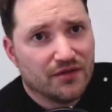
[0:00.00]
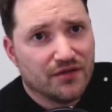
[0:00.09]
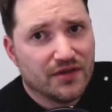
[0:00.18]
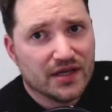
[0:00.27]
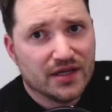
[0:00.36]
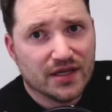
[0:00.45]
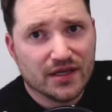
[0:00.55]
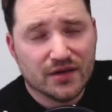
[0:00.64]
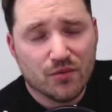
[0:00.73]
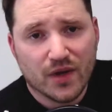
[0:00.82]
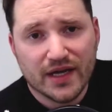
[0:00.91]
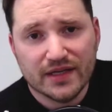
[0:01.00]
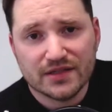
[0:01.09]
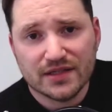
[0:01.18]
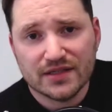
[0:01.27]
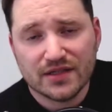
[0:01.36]
thinking in a way,
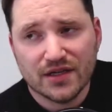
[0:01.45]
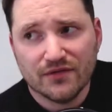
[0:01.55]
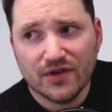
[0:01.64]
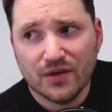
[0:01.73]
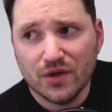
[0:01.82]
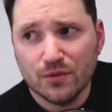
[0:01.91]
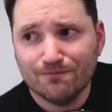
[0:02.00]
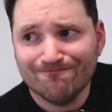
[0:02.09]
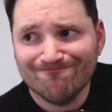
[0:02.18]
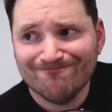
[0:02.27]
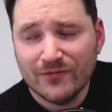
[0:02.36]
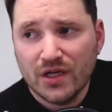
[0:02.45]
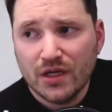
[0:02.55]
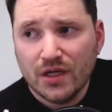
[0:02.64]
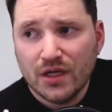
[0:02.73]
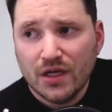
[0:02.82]
it's kind of like, well,
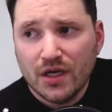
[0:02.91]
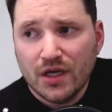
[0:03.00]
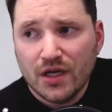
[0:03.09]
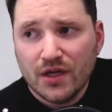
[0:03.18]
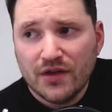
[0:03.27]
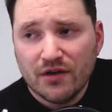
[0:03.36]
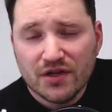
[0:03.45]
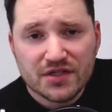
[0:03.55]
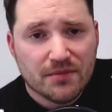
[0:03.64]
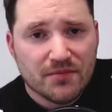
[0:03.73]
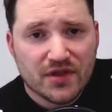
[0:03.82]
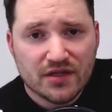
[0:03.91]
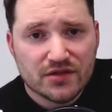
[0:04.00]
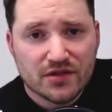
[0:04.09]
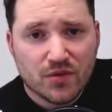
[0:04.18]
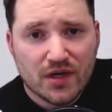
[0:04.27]
there are some
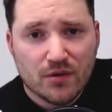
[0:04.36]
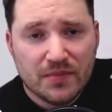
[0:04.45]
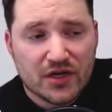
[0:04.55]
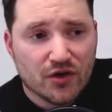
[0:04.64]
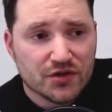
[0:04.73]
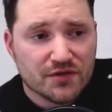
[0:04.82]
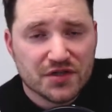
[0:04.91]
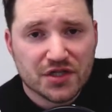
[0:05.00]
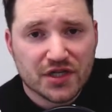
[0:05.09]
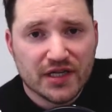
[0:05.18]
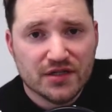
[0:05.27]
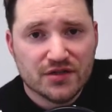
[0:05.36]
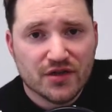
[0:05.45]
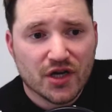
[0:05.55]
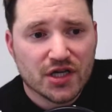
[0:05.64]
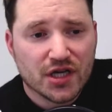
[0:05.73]
things as well, because of the change,
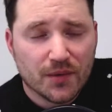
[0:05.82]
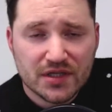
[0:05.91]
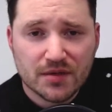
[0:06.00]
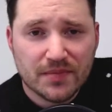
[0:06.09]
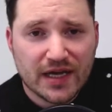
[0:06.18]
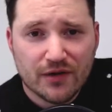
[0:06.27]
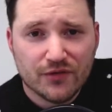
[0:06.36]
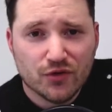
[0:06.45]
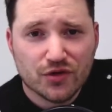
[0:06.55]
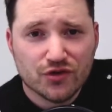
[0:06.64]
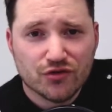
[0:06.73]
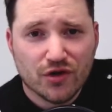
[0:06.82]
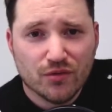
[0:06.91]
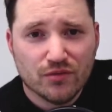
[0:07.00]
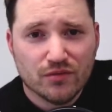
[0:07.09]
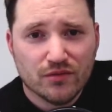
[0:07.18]
that are going to be out of your
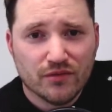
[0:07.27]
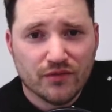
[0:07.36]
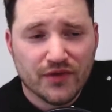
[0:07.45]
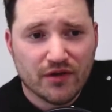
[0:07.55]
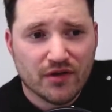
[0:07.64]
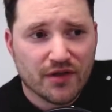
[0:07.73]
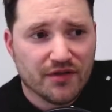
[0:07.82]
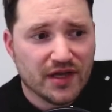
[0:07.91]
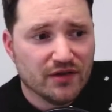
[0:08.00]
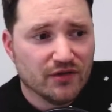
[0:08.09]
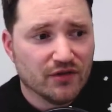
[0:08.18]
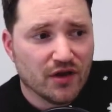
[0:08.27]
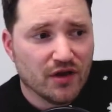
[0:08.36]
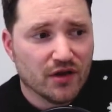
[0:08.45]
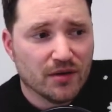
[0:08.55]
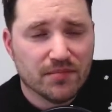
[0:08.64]
control. There are things that
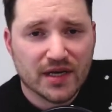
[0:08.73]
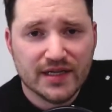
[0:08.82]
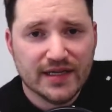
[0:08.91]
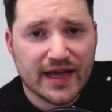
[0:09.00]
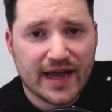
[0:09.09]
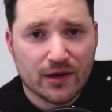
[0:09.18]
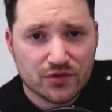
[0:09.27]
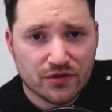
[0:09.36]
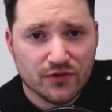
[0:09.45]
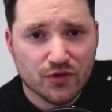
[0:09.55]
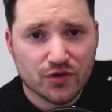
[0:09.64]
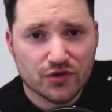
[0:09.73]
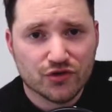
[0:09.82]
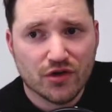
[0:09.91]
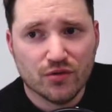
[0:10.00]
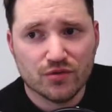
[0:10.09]
are completely out of your
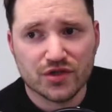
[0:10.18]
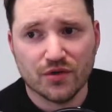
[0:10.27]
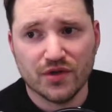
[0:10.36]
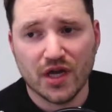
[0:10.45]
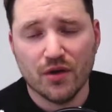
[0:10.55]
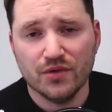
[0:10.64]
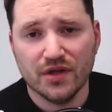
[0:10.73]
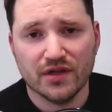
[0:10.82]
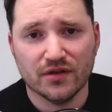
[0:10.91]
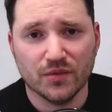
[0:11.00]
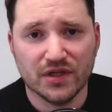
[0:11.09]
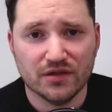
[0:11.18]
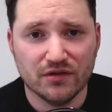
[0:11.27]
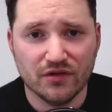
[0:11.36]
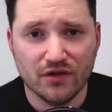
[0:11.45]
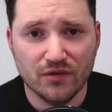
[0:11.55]
control. So the only thing that we can
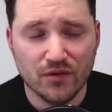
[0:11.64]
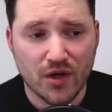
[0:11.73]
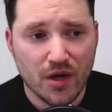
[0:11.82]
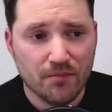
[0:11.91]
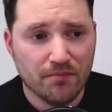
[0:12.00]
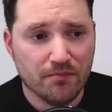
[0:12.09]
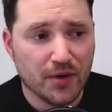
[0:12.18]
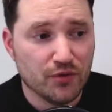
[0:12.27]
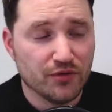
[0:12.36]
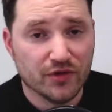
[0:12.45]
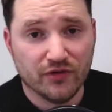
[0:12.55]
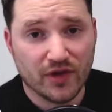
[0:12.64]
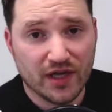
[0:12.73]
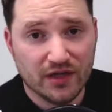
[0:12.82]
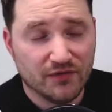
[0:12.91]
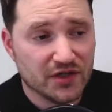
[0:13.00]
do, both as
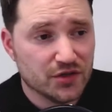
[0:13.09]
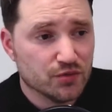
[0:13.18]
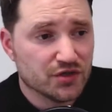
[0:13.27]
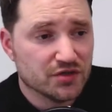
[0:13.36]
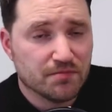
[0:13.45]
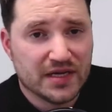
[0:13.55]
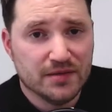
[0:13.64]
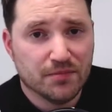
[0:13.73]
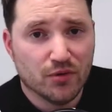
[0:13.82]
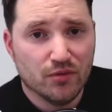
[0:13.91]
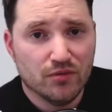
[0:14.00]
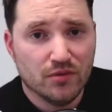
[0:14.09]
individuals, as people,